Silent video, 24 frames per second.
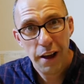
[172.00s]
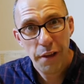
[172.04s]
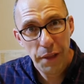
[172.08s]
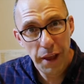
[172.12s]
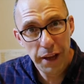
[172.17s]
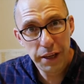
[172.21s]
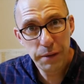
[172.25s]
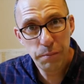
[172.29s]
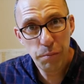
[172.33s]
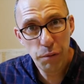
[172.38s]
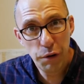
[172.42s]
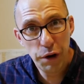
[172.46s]

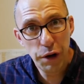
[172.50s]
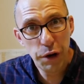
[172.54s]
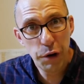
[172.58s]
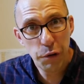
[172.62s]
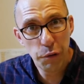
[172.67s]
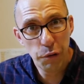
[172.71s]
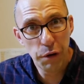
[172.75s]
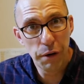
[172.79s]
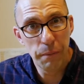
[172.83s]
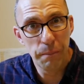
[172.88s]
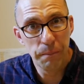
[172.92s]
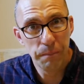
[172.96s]
that's pretty
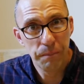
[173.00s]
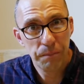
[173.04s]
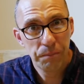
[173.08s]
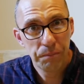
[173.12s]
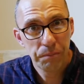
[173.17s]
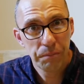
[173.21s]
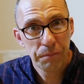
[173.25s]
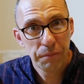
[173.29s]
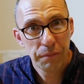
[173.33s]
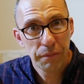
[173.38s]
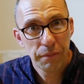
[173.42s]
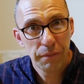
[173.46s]
grim.
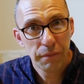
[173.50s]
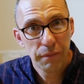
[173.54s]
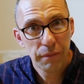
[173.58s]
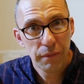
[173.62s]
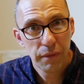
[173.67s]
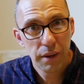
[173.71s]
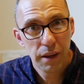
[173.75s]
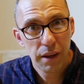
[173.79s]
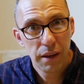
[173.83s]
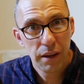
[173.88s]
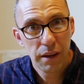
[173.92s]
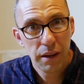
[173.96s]

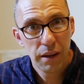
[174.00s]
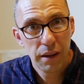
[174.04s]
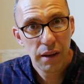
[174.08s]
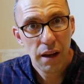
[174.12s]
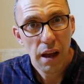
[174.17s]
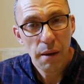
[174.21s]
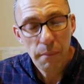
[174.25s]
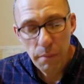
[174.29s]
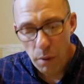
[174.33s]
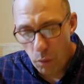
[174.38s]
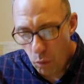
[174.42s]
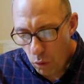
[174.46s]

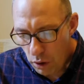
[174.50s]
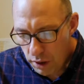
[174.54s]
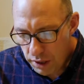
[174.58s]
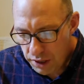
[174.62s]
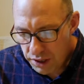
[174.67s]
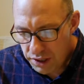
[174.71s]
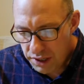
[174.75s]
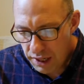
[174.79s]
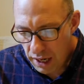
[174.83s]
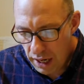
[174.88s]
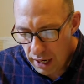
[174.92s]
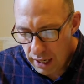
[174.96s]
But what
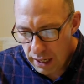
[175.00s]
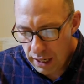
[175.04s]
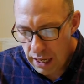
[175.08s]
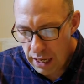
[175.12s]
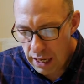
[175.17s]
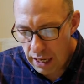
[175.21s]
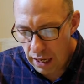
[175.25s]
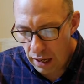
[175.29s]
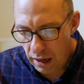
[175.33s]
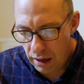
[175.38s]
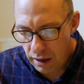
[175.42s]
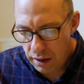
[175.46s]
he's saying
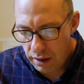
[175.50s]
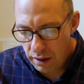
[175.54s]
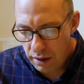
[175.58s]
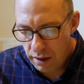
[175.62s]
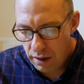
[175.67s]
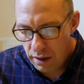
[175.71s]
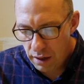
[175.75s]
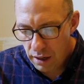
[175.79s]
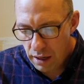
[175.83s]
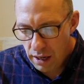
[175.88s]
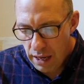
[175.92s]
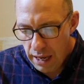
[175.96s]
here
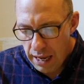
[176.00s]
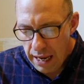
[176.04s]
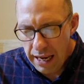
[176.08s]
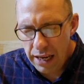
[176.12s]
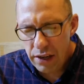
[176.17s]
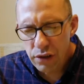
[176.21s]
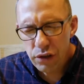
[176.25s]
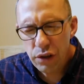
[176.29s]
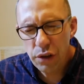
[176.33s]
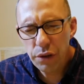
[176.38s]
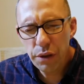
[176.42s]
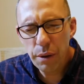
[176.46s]

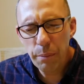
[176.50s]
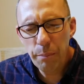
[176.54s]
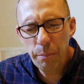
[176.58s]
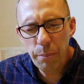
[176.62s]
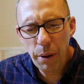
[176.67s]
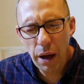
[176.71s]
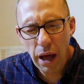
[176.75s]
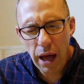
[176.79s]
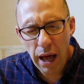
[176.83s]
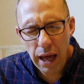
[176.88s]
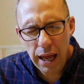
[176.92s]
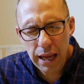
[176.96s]
is that the
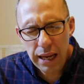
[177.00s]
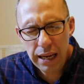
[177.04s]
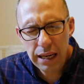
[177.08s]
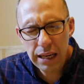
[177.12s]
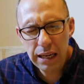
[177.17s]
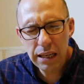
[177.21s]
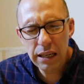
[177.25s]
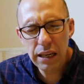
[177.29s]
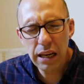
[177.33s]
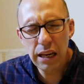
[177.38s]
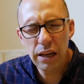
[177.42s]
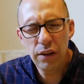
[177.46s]

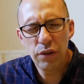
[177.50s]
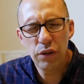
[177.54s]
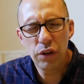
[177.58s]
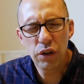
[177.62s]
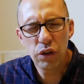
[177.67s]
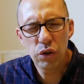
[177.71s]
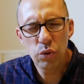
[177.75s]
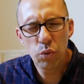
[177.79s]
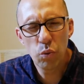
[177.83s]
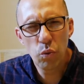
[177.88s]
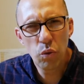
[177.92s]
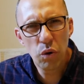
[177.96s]
pain in
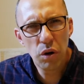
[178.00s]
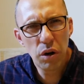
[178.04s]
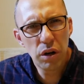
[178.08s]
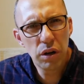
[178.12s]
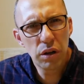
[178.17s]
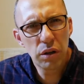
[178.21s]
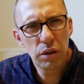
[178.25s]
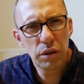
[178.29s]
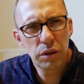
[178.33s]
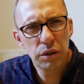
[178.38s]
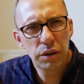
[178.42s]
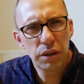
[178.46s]
this
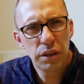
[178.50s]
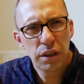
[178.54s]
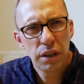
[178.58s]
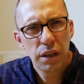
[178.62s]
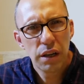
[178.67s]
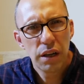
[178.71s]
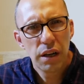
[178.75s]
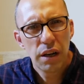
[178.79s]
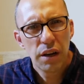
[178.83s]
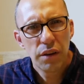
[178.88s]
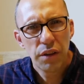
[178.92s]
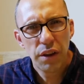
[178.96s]
world
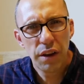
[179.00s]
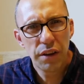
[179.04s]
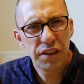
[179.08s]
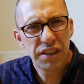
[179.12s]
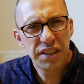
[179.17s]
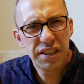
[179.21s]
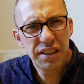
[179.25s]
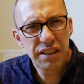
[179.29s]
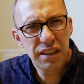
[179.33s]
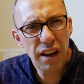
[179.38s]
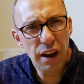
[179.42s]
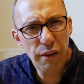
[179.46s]
the
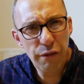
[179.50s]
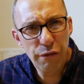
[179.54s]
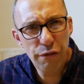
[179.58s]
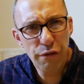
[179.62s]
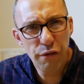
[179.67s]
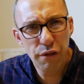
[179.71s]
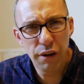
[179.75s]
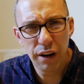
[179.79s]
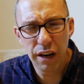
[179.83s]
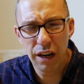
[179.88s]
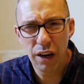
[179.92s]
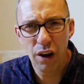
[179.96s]

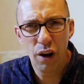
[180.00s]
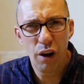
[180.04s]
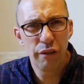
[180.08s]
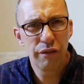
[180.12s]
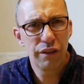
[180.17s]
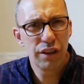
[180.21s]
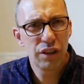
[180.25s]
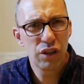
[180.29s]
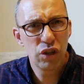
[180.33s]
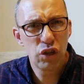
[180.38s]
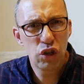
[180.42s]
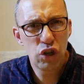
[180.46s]
suffering of
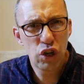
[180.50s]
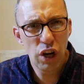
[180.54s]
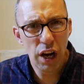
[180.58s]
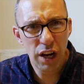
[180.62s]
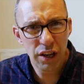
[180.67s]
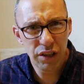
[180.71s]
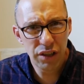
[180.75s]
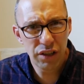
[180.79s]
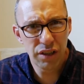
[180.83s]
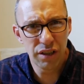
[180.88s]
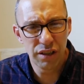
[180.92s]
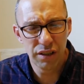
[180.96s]

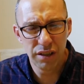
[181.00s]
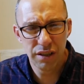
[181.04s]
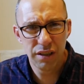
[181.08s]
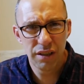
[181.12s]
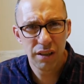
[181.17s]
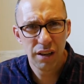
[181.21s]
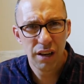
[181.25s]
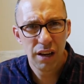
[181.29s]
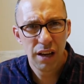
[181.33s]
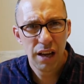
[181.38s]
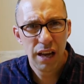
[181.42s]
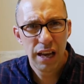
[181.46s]

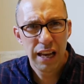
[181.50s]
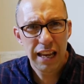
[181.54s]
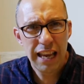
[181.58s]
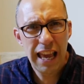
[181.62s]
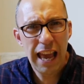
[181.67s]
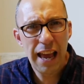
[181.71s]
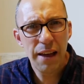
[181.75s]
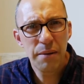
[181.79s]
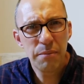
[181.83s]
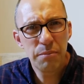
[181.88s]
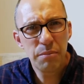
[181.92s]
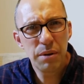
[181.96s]
injustice
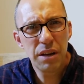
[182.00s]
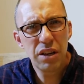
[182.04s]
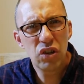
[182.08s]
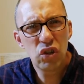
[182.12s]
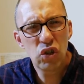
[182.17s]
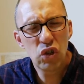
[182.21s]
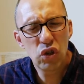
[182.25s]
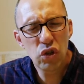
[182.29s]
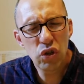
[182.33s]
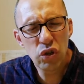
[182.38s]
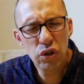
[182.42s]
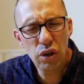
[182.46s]
can be
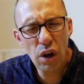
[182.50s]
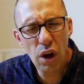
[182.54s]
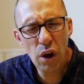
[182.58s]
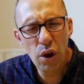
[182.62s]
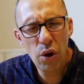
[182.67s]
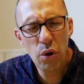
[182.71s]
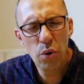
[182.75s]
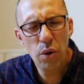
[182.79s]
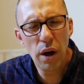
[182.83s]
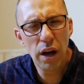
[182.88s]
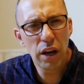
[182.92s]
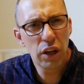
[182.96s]

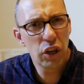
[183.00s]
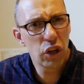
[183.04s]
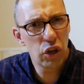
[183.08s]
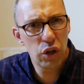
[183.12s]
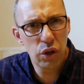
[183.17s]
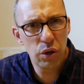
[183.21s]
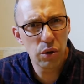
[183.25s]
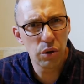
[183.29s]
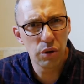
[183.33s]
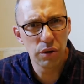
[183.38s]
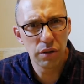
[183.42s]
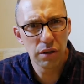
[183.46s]
so
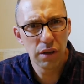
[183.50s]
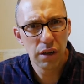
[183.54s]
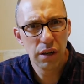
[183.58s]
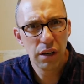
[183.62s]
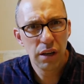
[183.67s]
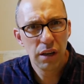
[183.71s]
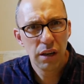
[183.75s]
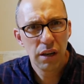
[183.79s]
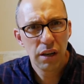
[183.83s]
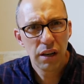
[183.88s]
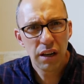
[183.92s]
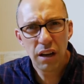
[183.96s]
acute,
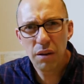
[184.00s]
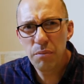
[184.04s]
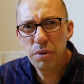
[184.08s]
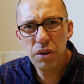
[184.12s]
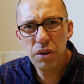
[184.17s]
can